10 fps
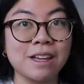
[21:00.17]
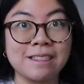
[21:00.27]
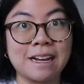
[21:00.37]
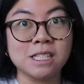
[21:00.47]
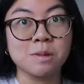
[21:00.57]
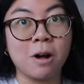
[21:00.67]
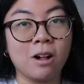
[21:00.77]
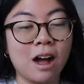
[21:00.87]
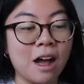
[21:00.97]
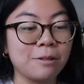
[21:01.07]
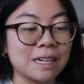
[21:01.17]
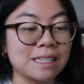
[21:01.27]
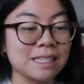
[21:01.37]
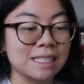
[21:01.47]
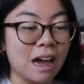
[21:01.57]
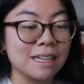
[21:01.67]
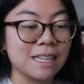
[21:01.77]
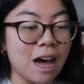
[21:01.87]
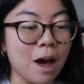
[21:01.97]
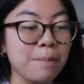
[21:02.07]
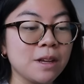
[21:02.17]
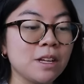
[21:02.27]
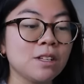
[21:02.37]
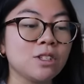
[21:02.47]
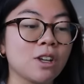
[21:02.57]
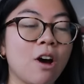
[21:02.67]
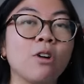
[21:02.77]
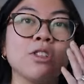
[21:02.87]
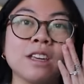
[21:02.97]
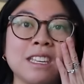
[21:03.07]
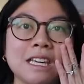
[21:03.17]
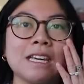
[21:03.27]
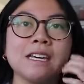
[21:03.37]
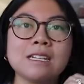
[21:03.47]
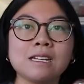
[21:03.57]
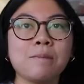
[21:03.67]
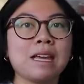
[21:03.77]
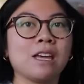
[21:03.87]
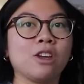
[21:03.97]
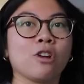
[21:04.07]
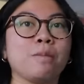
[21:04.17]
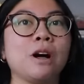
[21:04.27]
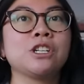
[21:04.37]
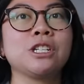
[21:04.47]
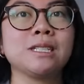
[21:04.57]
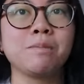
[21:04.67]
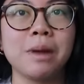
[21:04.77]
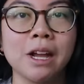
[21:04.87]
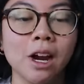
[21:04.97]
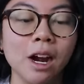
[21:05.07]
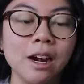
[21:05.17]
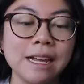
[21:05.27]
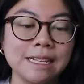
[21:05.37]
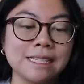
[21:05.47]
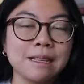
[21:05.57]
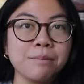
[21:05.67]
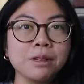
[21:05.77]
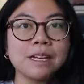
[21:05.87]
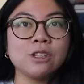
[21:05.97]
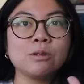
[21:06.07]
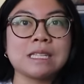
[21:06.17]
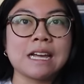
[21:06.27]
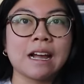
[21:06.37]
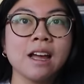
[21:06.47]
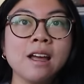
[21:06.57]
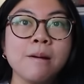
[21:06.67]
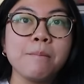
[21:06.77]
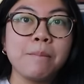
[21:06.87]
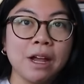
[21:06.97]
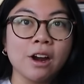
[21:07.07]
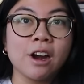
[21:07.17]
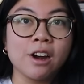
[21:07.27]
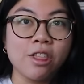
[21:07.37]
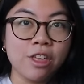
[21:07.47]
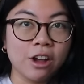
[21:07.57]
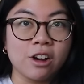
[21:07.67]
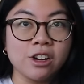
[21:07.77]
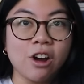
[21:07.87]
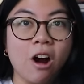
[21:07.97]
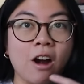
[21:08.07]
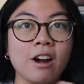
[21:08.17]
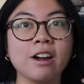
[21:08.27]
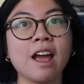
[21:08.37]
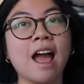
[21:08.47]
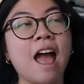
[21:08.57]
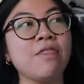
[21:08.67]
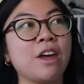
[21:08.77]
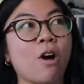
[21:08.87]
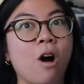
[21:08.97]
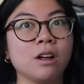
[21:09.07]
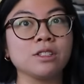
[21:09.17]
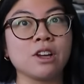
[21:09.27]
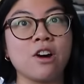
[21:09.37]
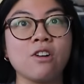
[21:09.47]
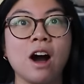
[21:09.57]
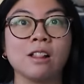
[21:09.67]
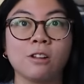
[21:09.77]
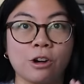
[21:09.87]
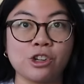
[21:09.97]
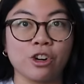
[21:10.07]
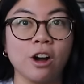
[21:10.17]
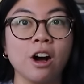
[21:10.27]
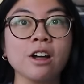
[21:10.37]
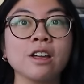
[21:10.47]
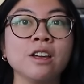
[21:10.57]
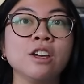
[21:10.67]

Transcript: want it that small. I want it to size up. So the key to making your plushies bigger is simply using bigger, thicker yarn and then also a larger hook.